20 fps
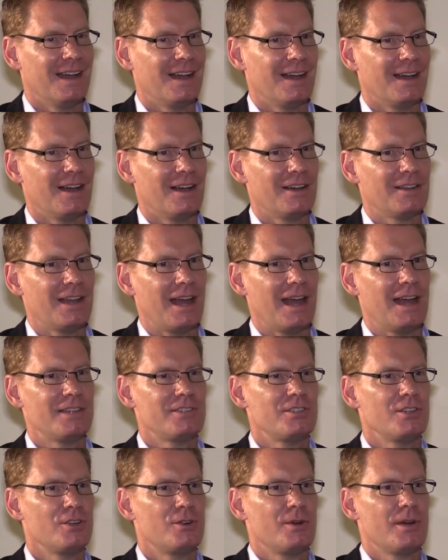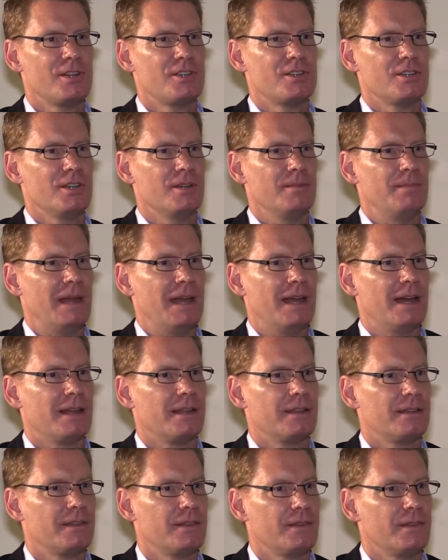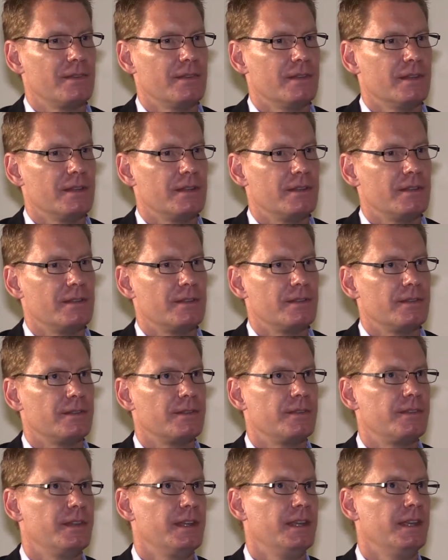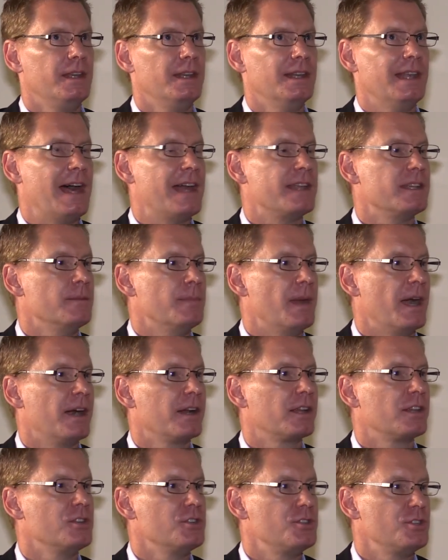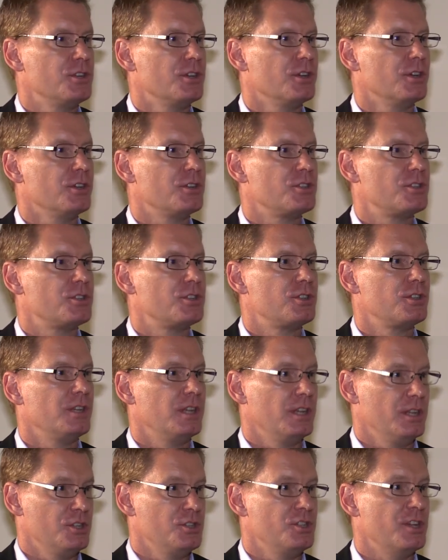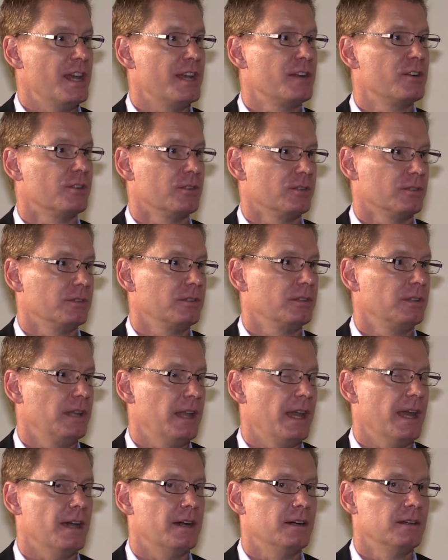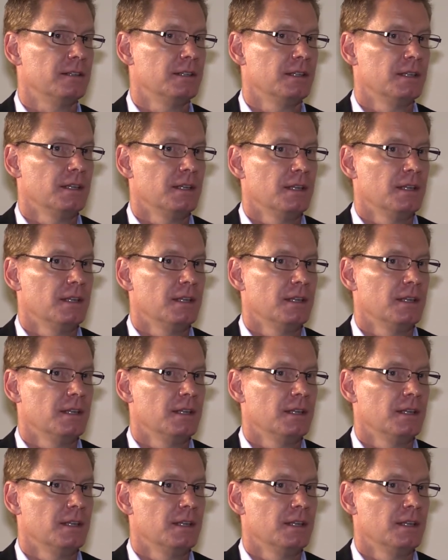I'll ask you a question about the Latin American church in general now.